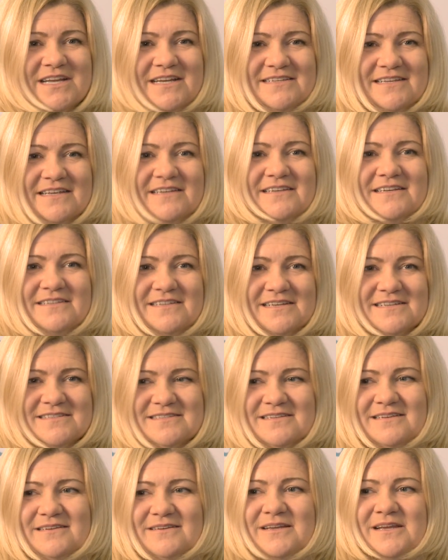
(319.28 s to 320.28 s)
I take it as
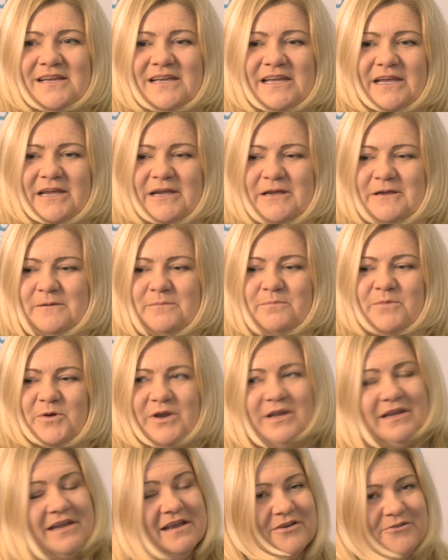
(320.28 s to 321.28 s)
a, a more
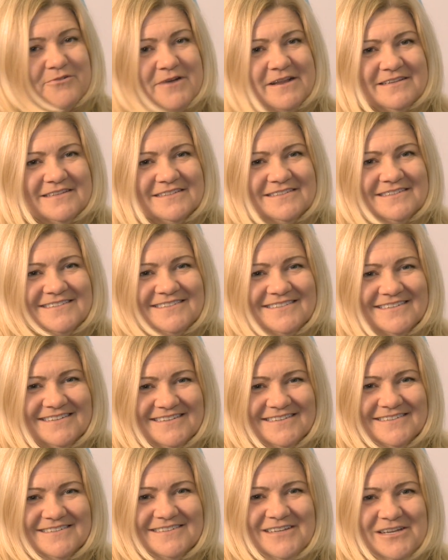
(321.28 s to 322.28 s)
like a credit
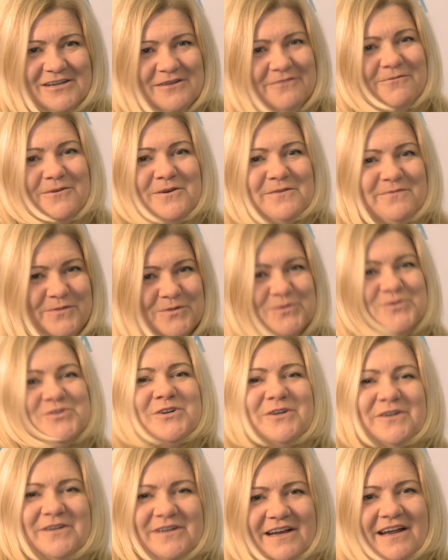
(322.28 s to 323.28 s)
uh, for a
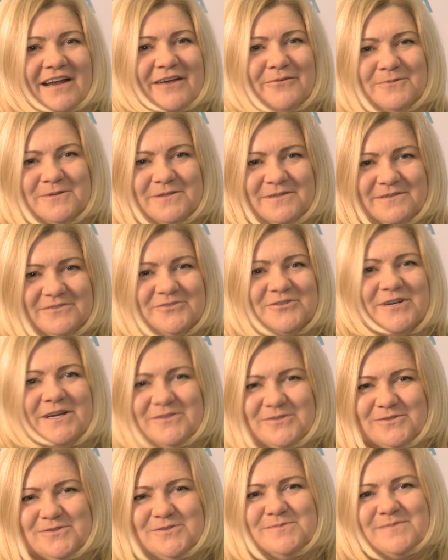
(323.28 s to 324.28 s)
future. I will try
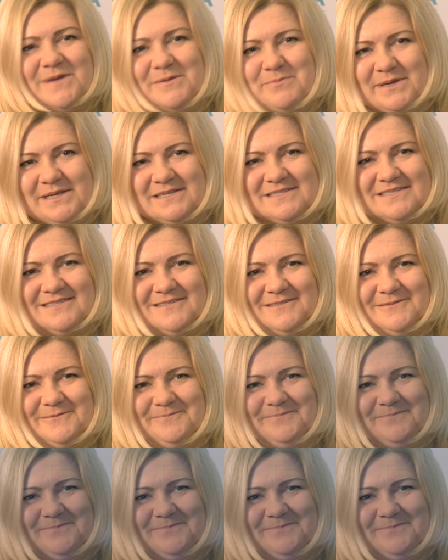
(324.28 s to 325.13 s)
to do my best.